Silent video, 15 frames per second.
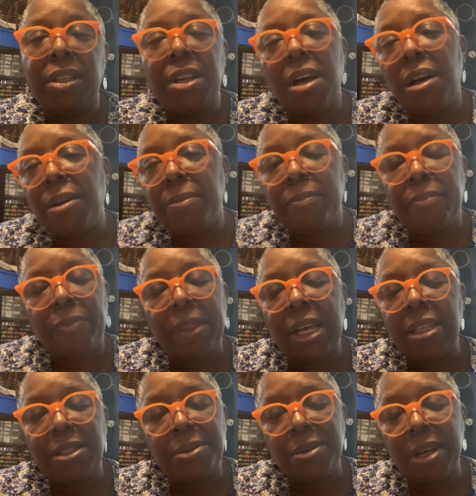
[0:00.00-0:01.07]
No, I
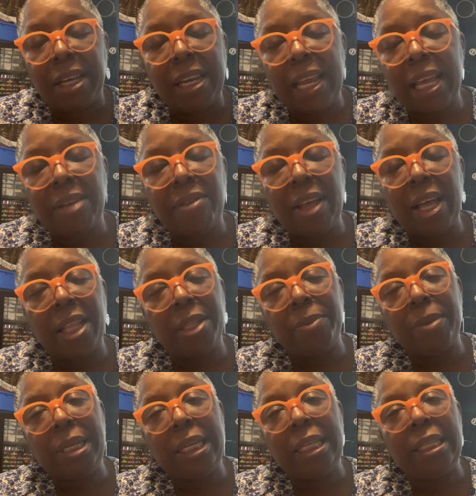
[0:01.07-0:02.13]
do not have a
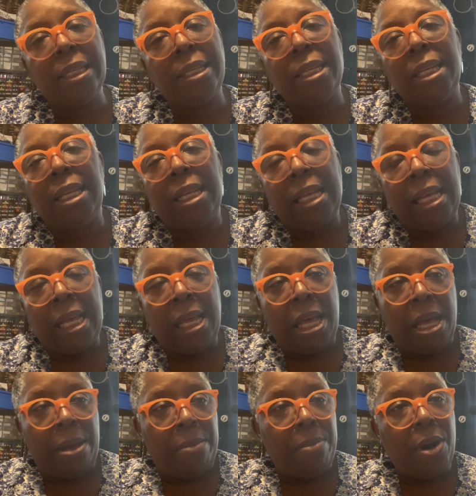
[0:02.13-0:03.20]
Halloween
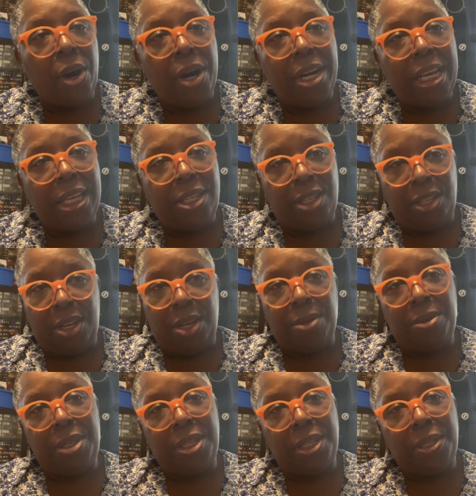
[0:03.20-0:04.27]
party to go
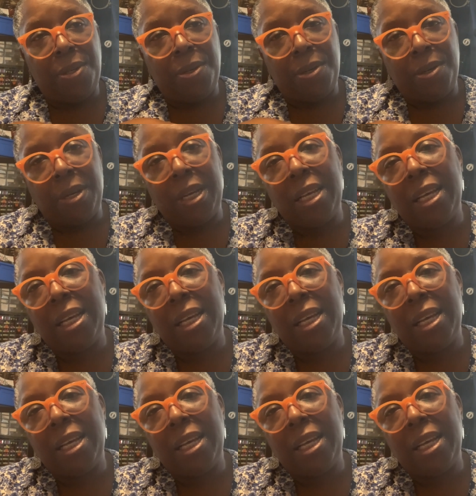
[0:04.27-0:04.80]
to.